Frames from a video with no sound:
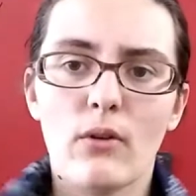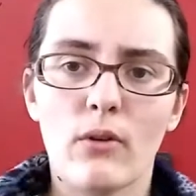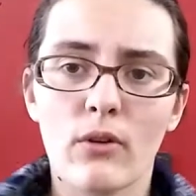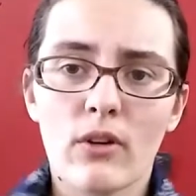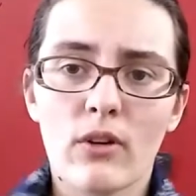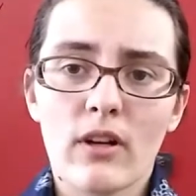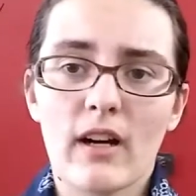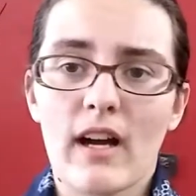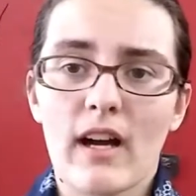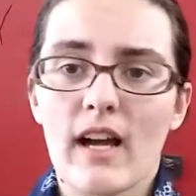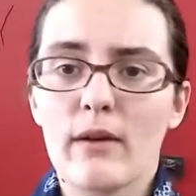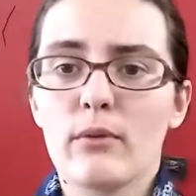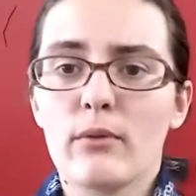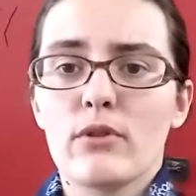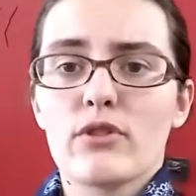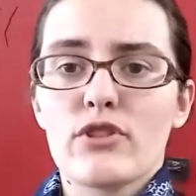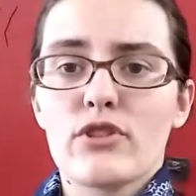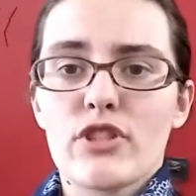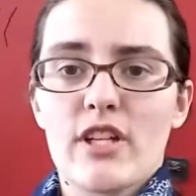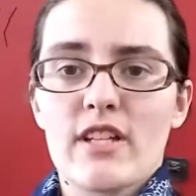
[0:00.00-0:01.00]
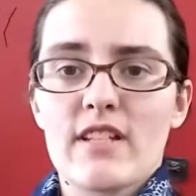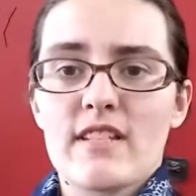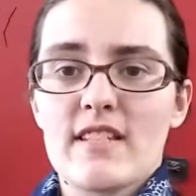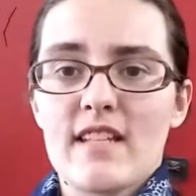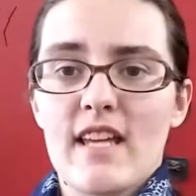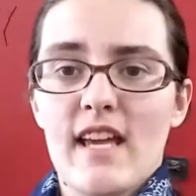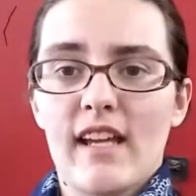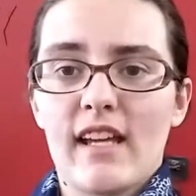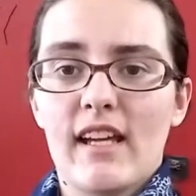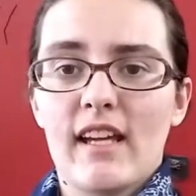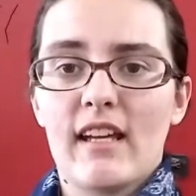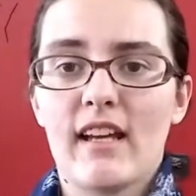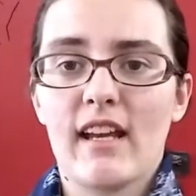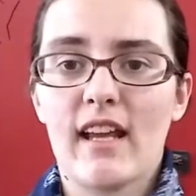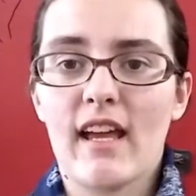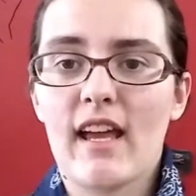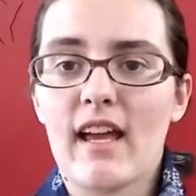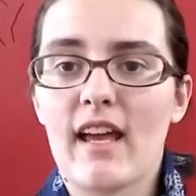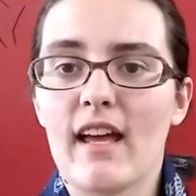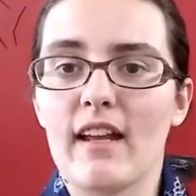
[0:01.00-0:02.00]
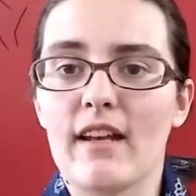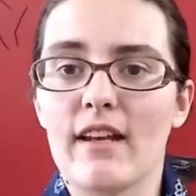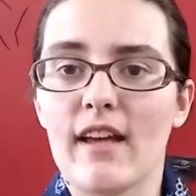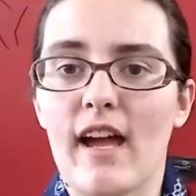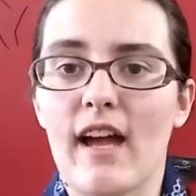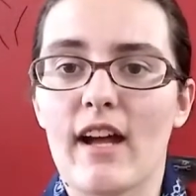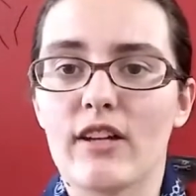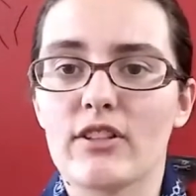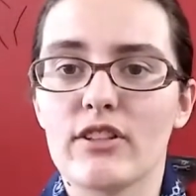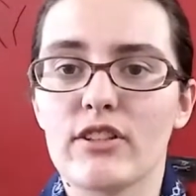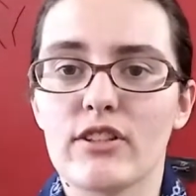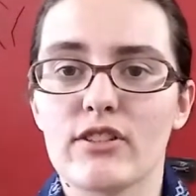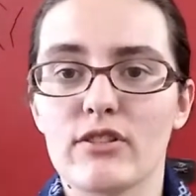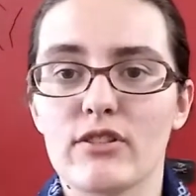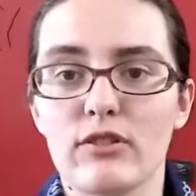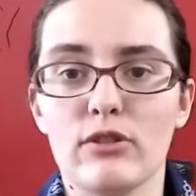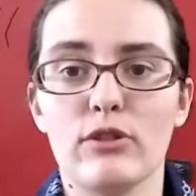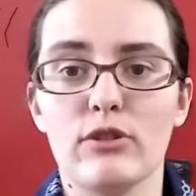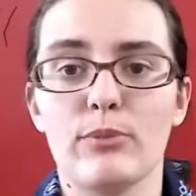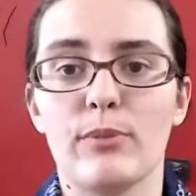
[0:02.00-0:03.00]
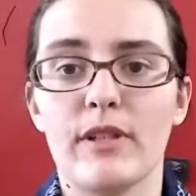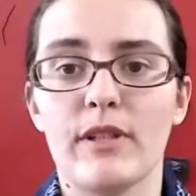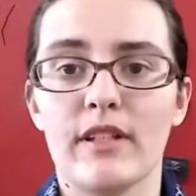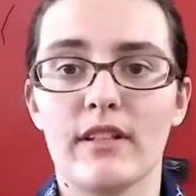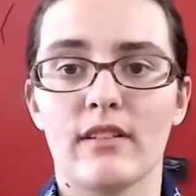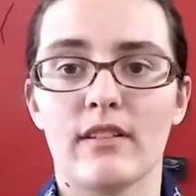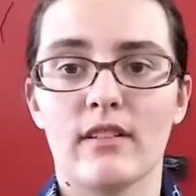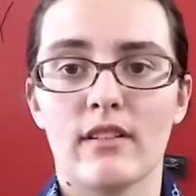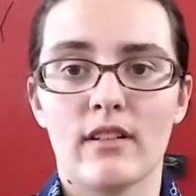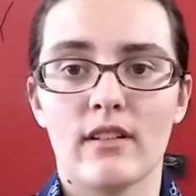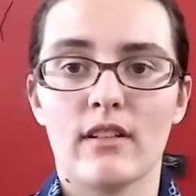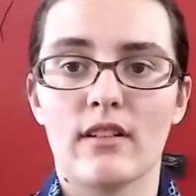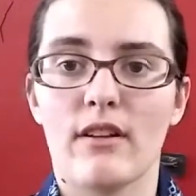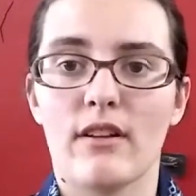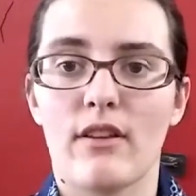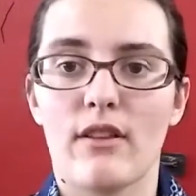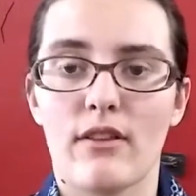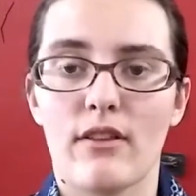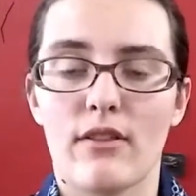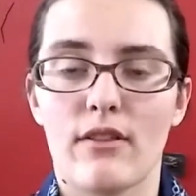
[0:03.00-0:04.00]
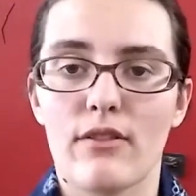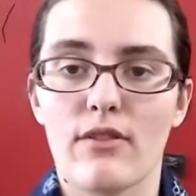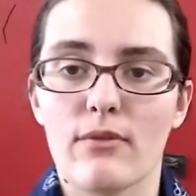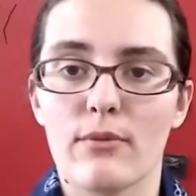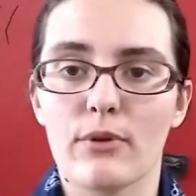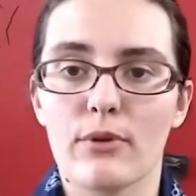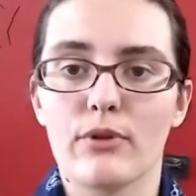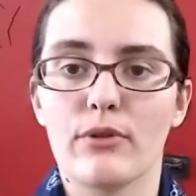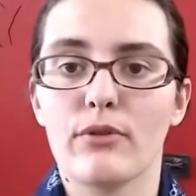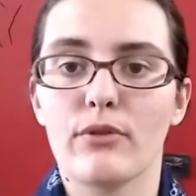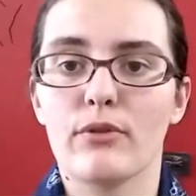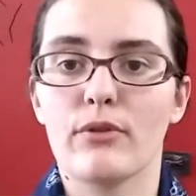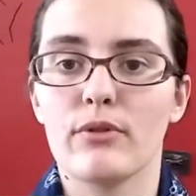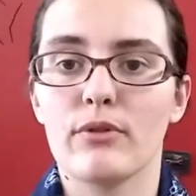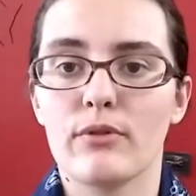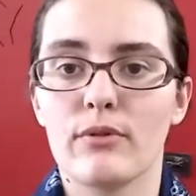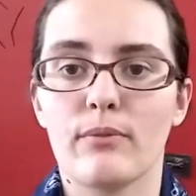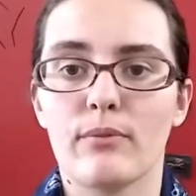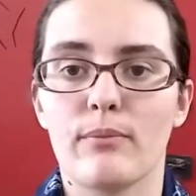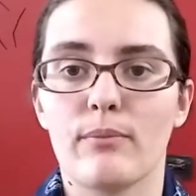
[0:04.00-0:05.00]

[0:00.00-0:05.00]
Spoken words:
Or I will just take it and actually just loop it through